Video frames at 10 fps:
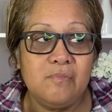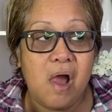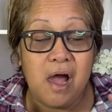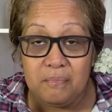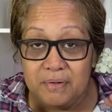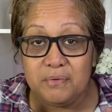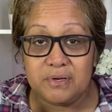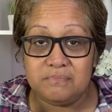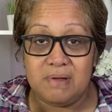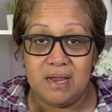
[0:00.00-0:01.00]
our meat
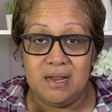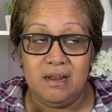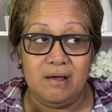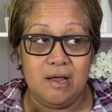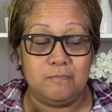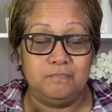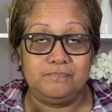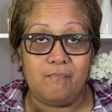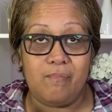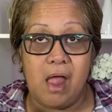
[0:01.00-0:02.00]
was mainly like
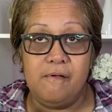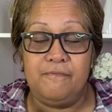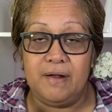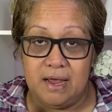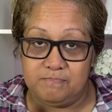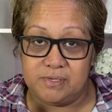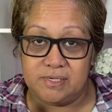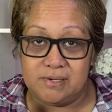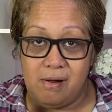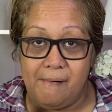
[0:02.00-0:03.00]

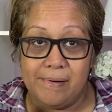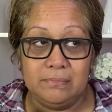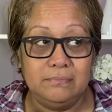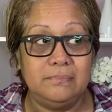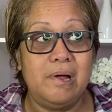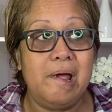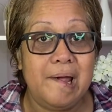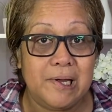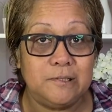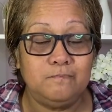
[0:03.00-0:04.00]
flaps
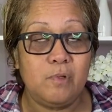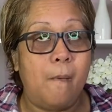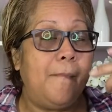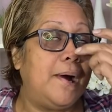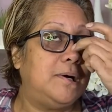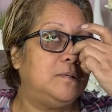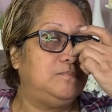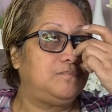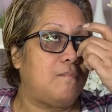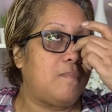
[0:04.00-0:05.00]
and
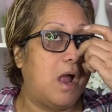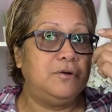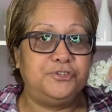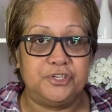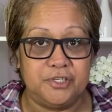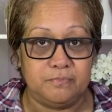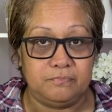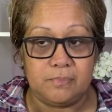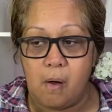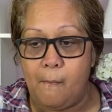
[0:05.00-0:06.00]
chicken.
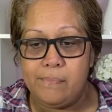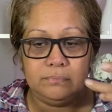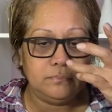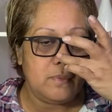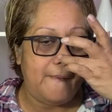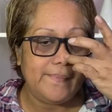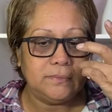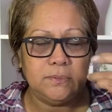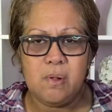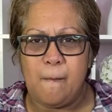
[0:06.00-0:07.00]

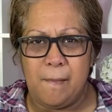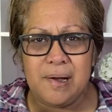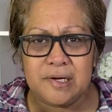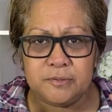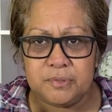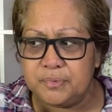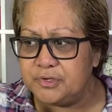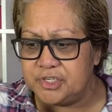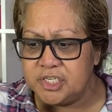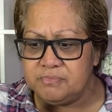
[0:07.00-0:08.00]
My husband would
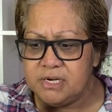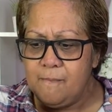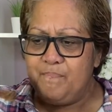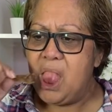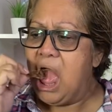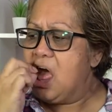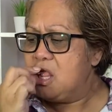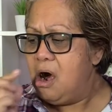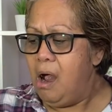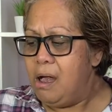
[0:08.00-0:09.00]
teach me.
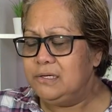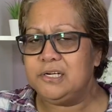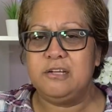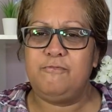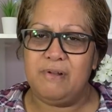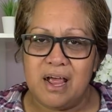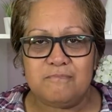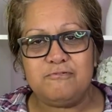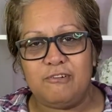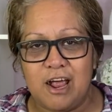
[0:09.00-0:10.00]
He goes, flap,
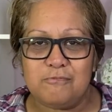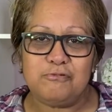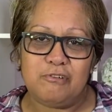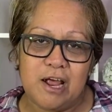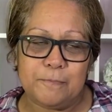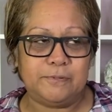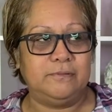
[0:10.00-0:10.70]
flap, flap.